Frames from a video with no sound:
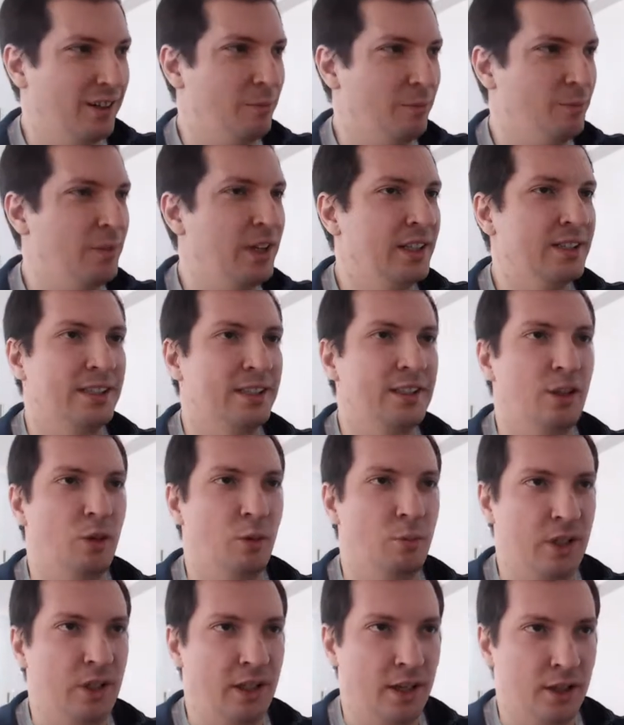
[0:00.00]
necessary
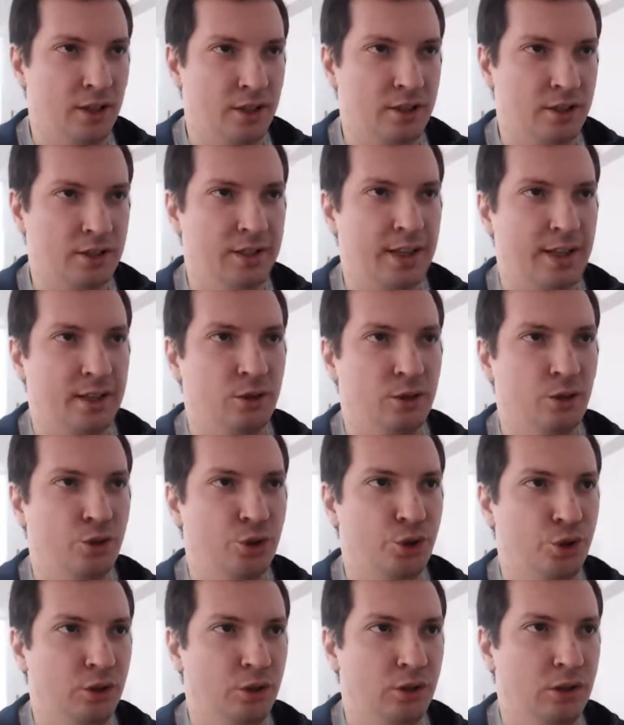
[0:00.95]
obligations that you
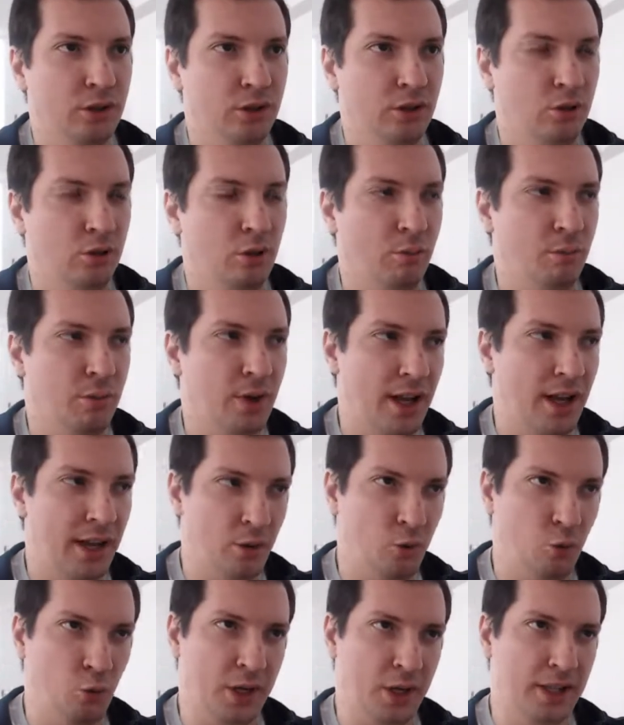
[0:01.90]
should comply
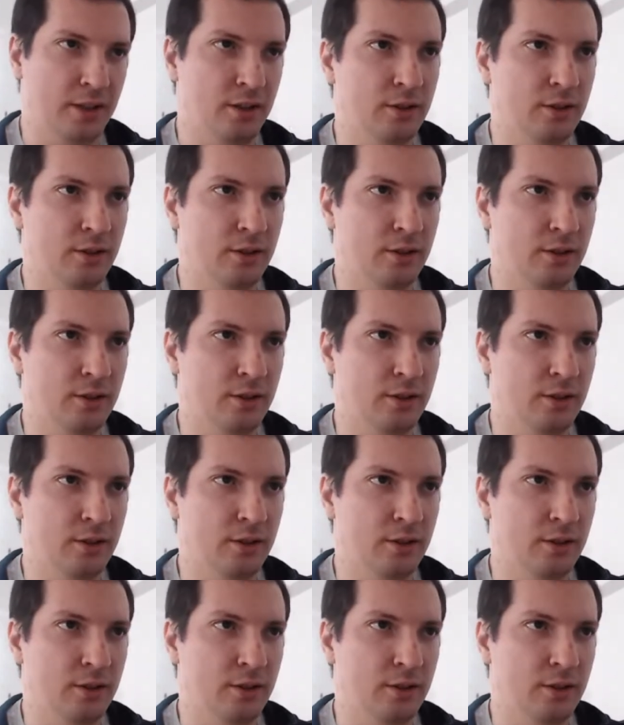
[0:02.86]
with.